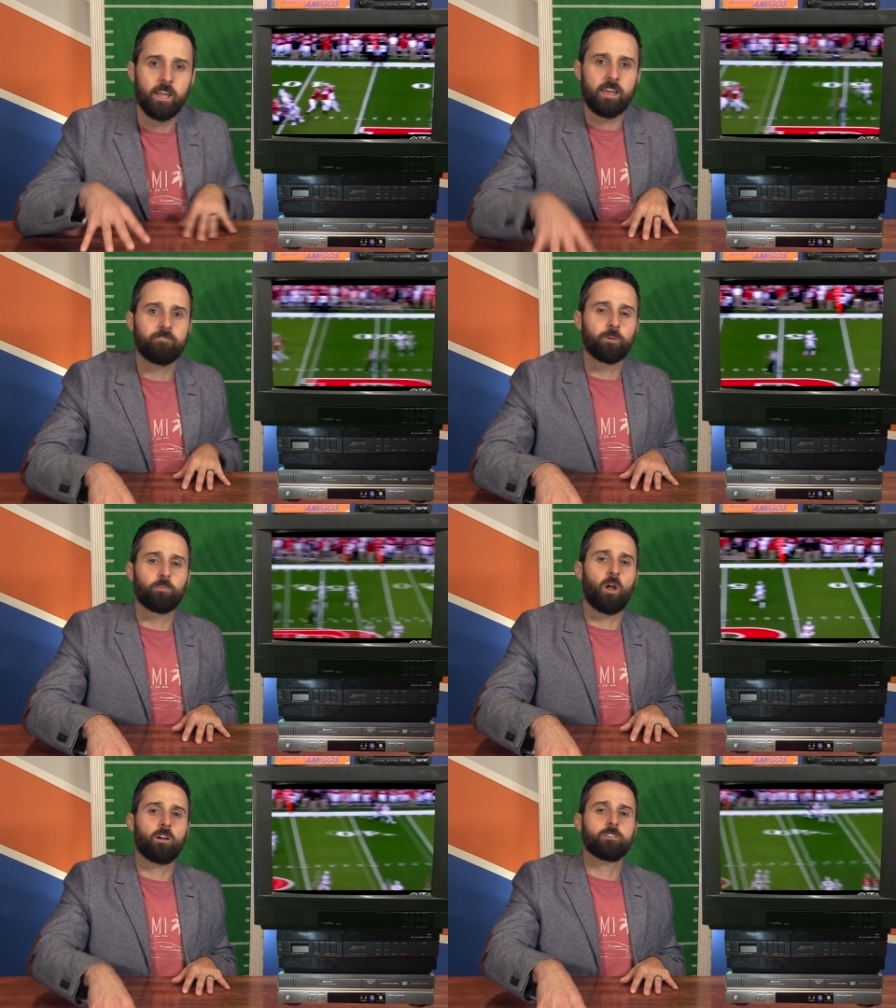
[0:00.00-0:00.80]
if the
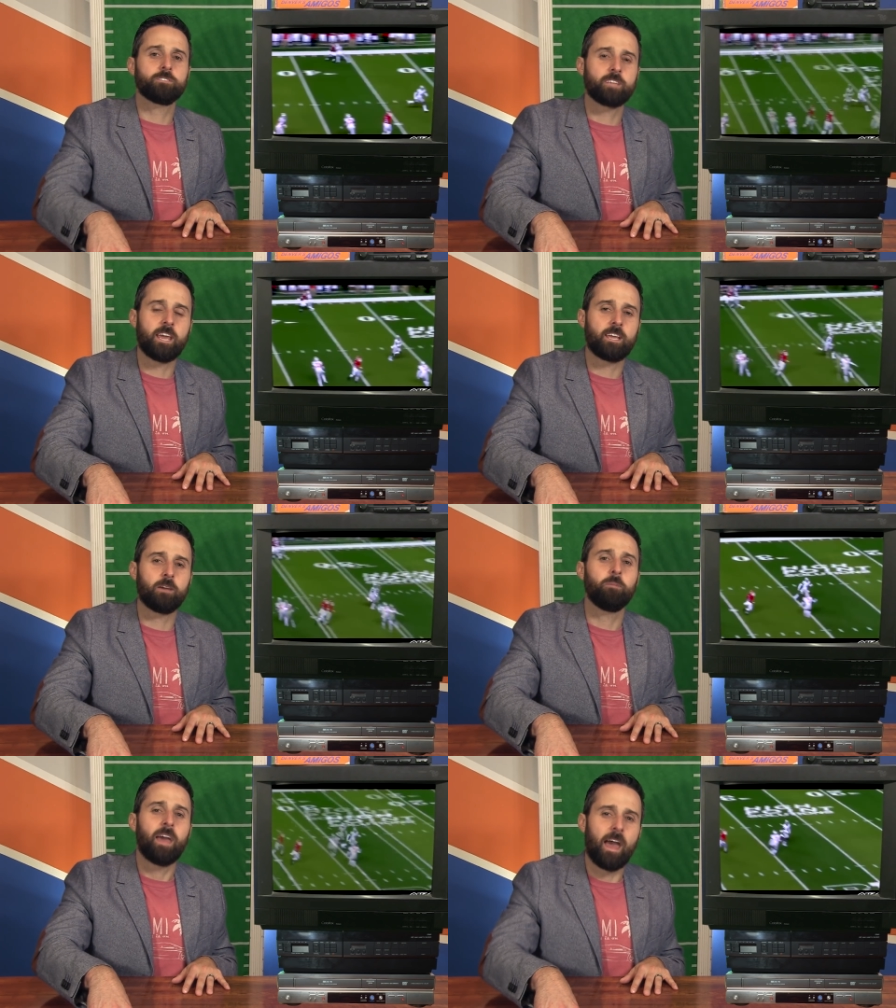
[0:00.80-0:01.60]
Broncos take
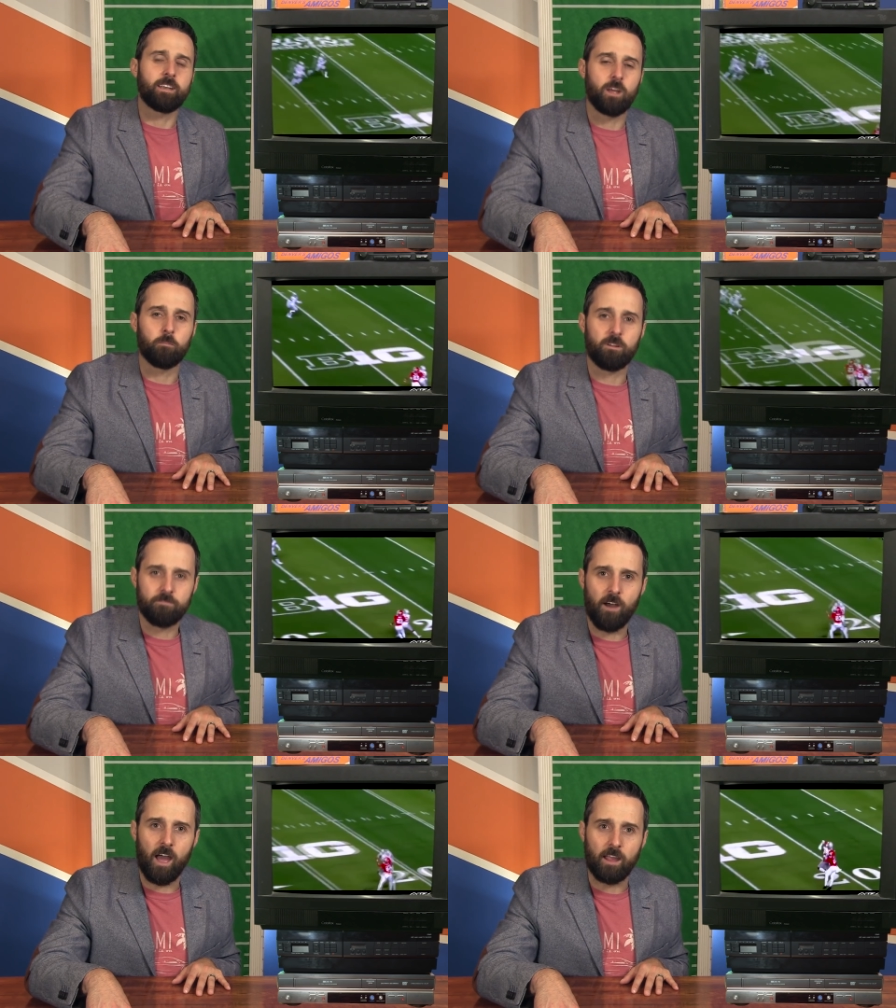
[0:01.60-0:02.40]
him at number
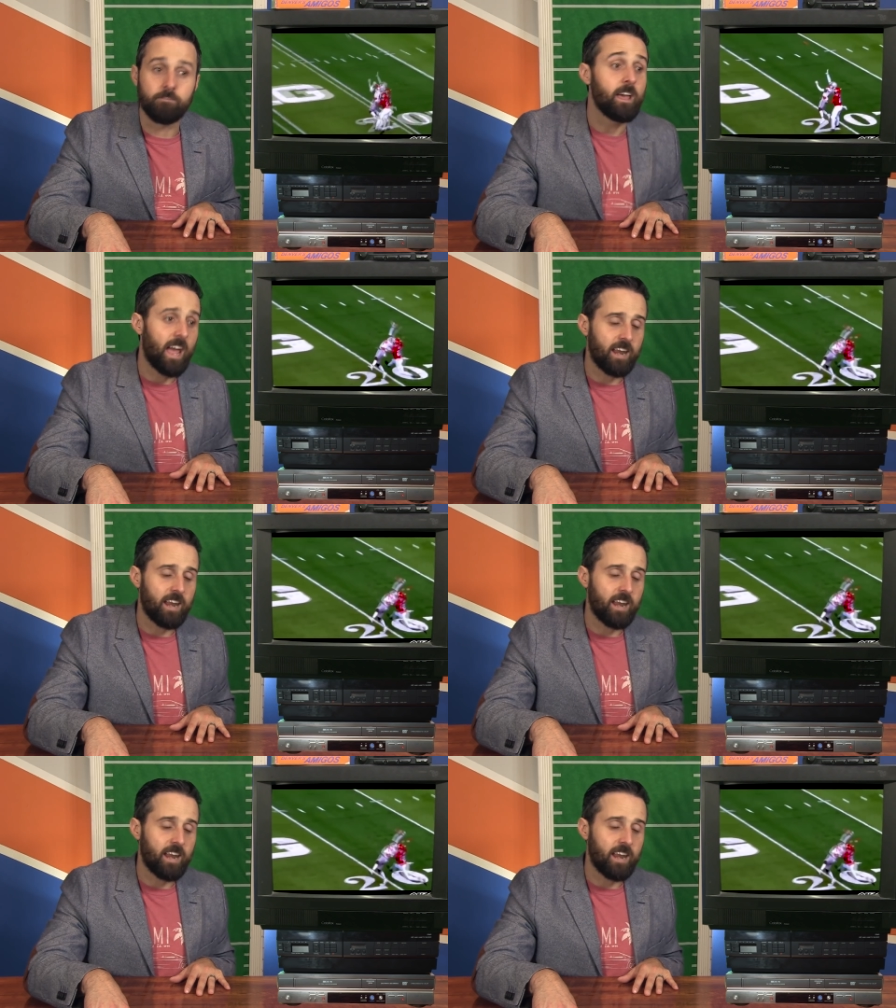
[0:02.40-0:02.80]
5.